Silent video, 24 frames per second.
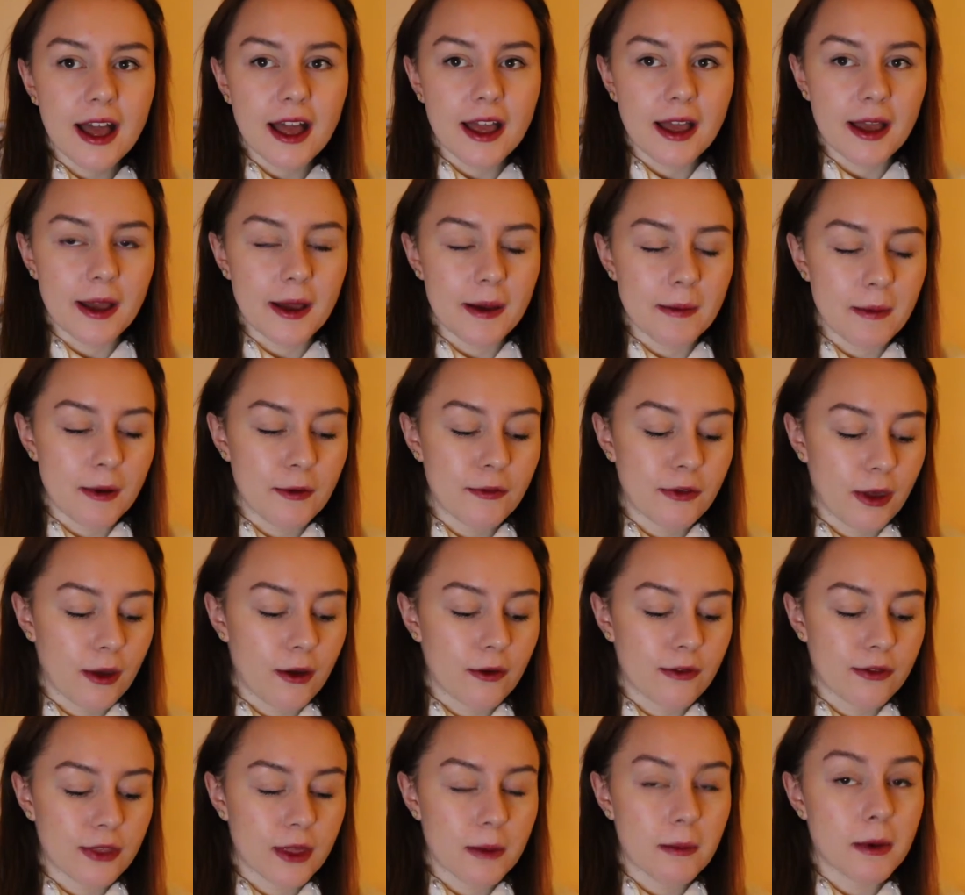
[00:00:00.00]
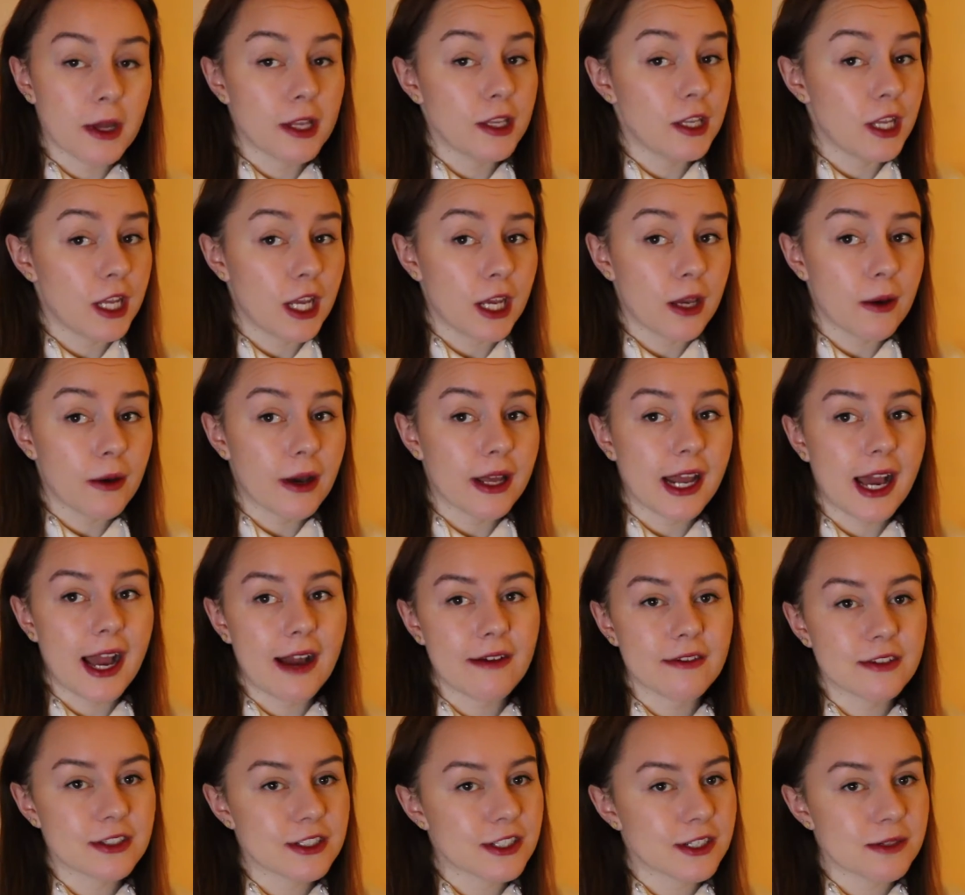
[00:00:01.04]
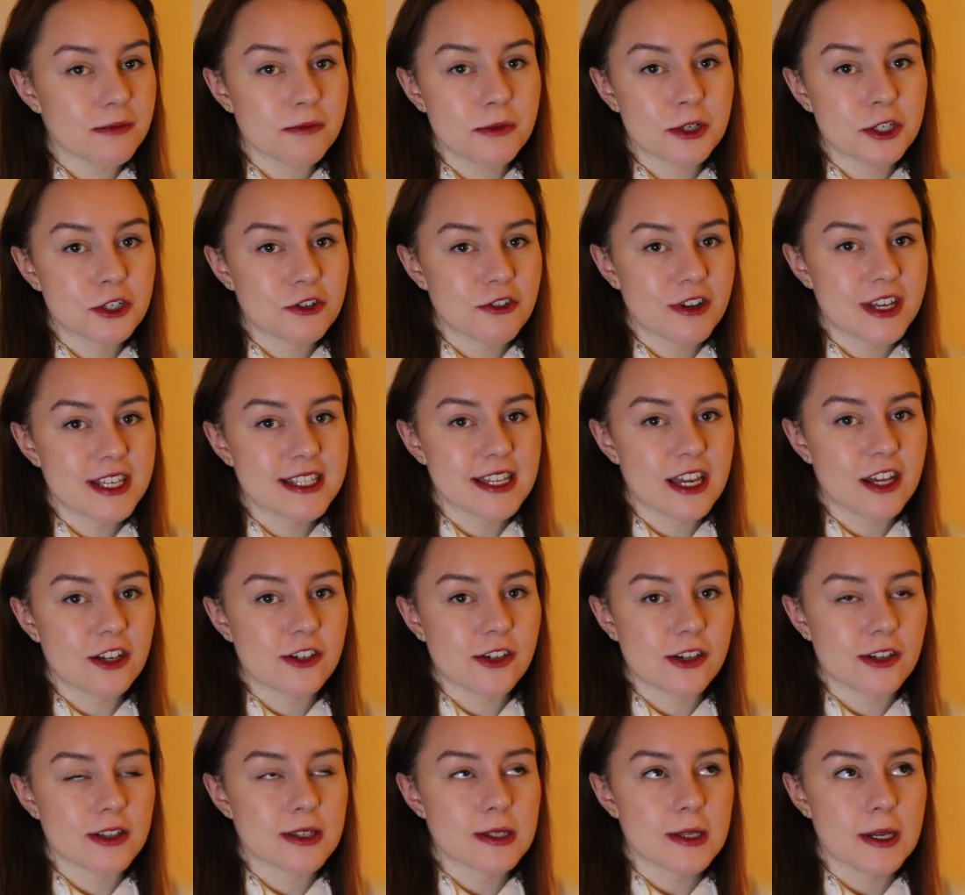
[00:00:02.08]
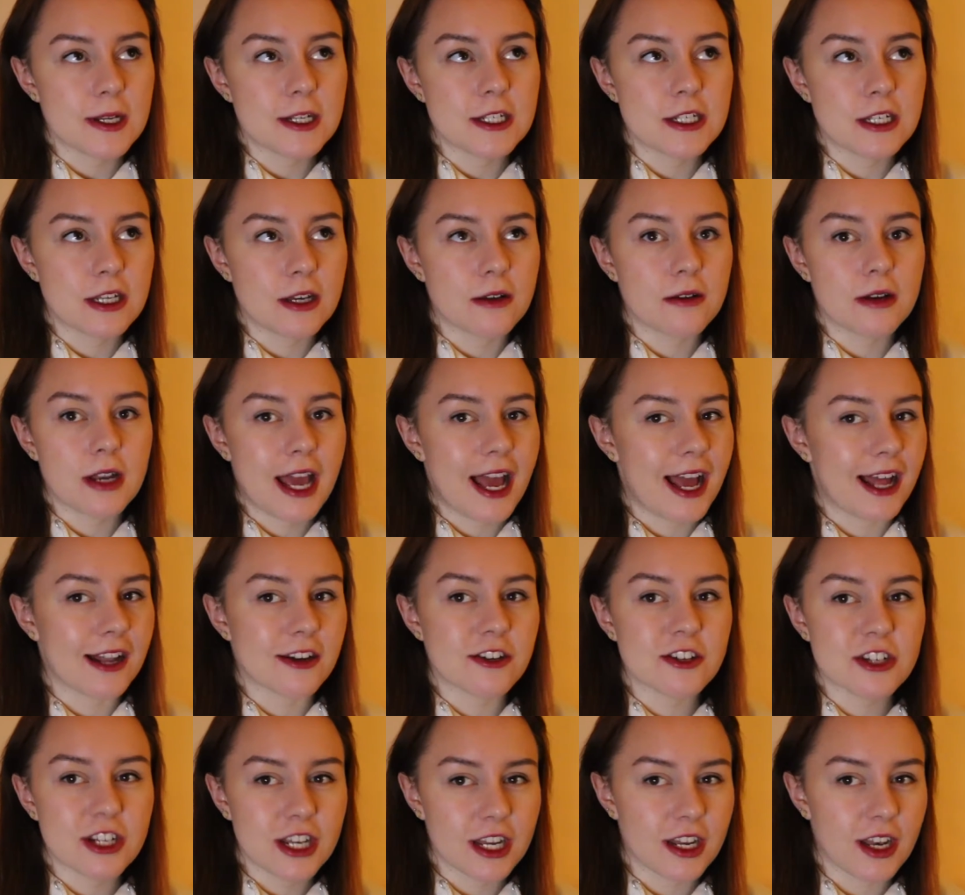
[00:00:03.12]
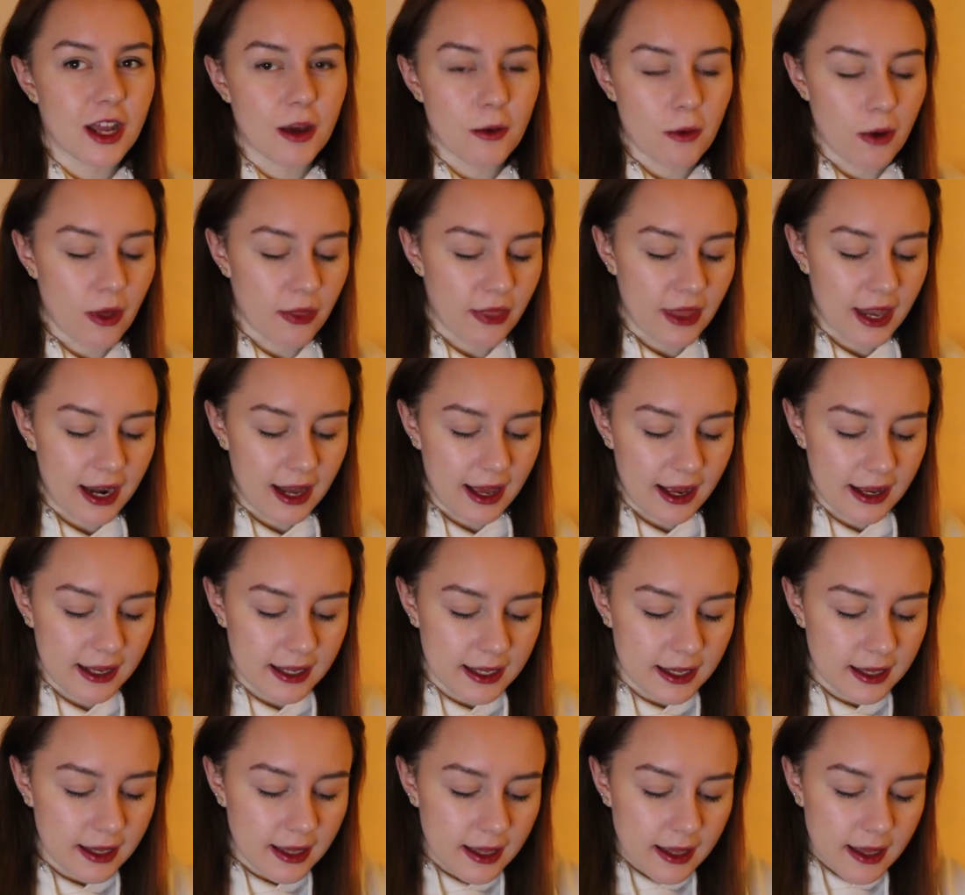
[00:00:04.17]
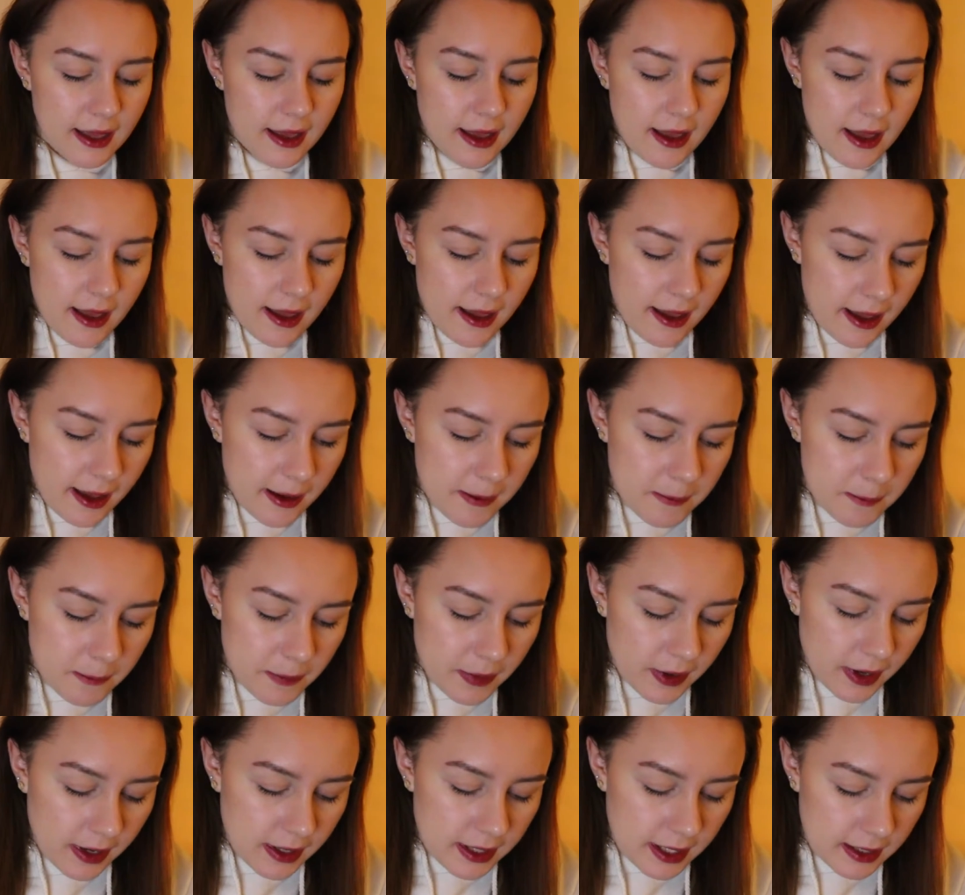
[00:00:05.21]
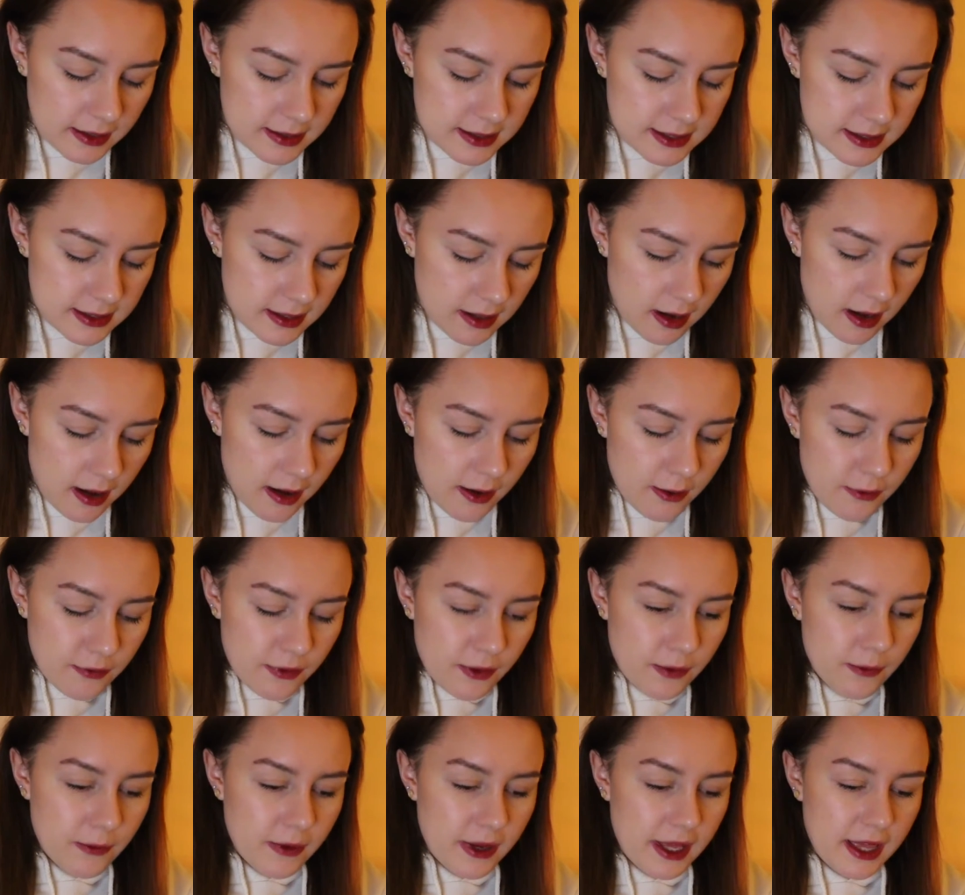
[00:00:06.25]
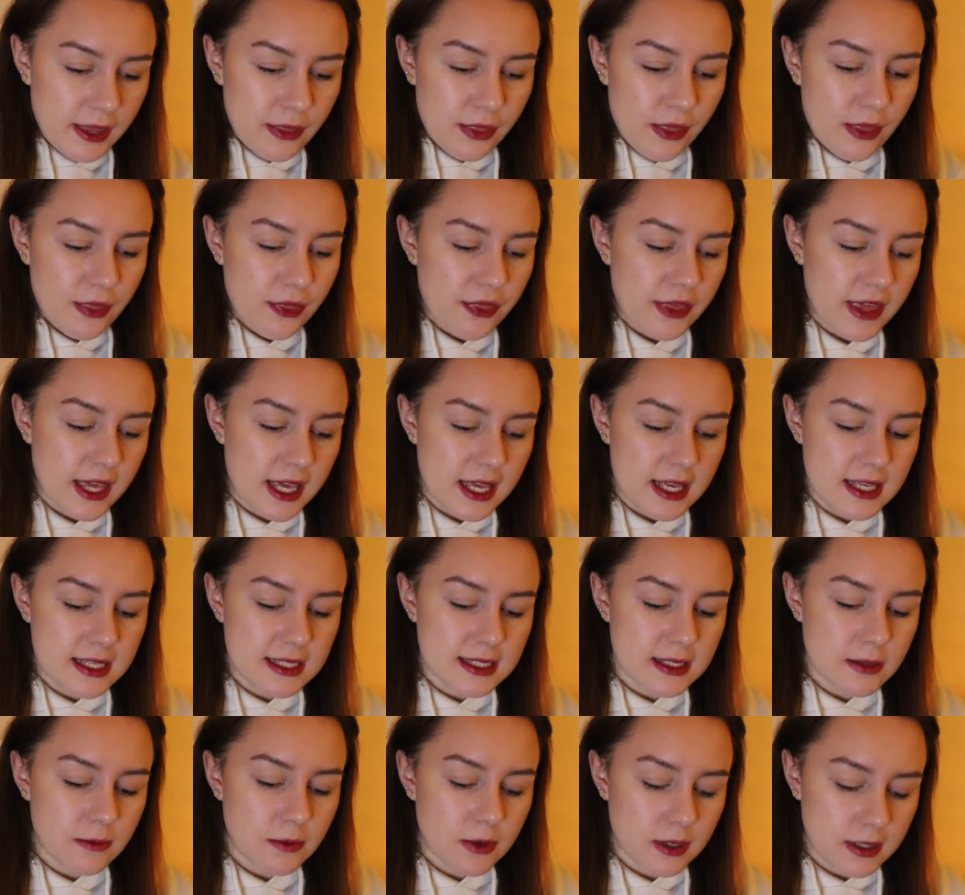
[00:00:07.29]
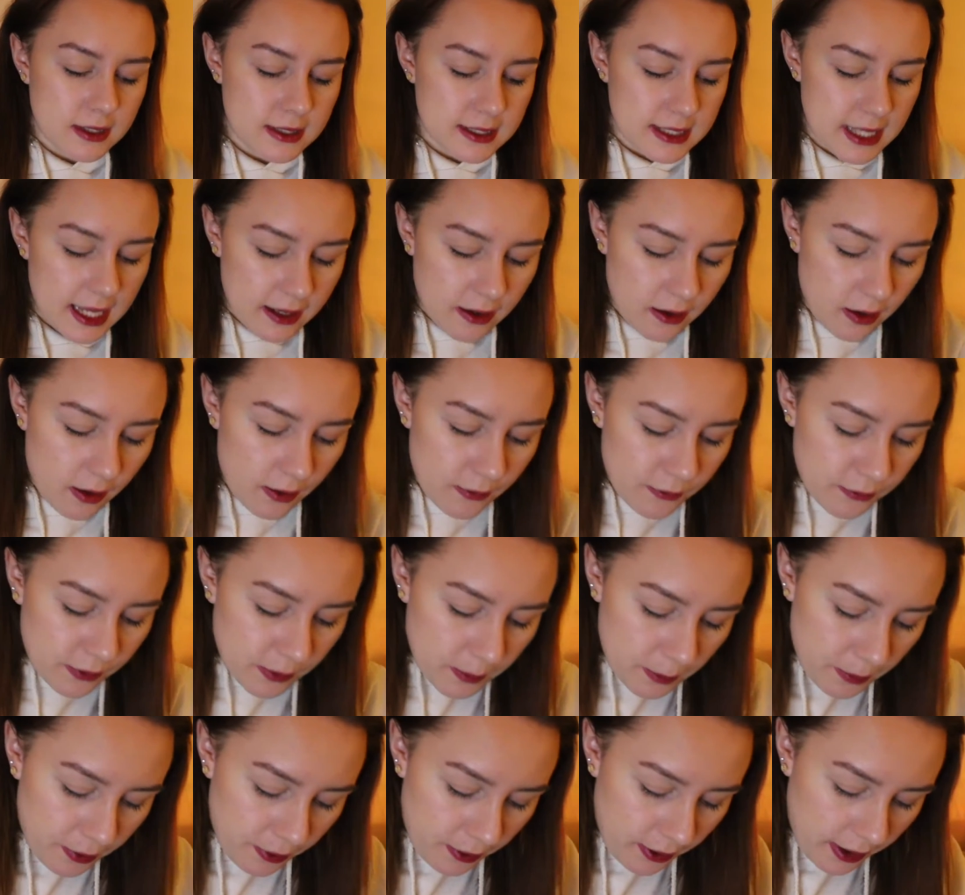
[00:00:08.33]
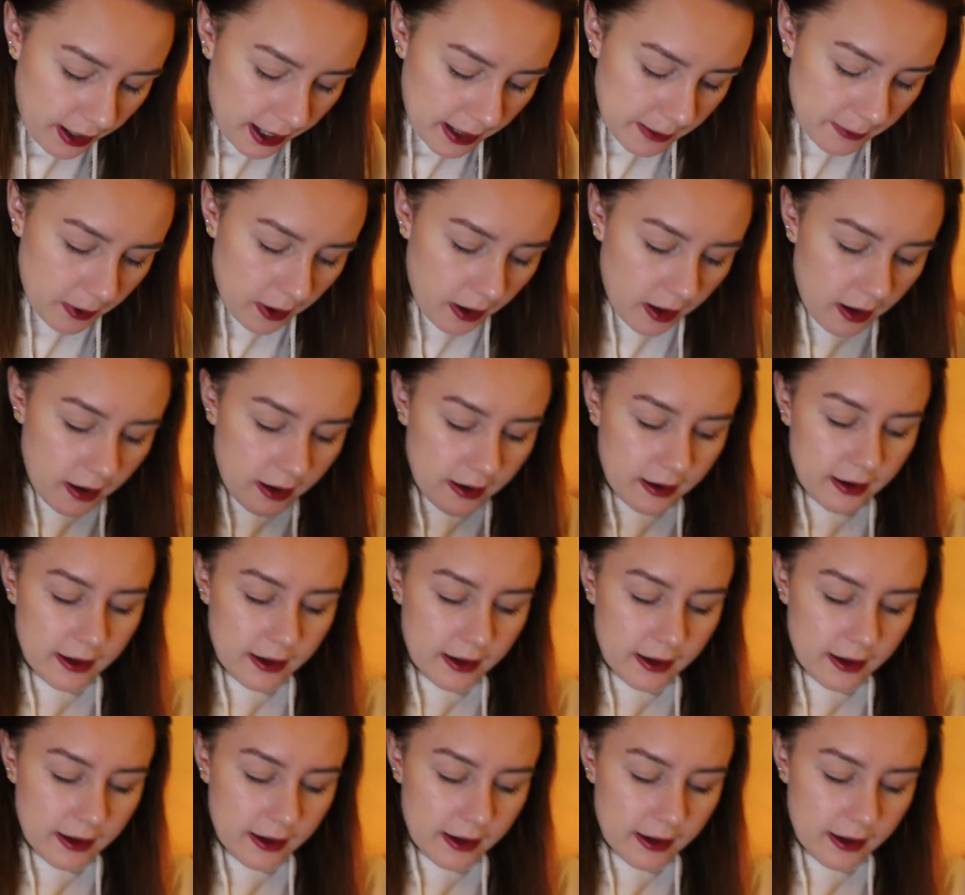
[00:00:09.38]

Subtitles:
a few of them are new and I haven't done much research on, so I don't actually know what they're like. But I'll start off with these ones that I got from Primark.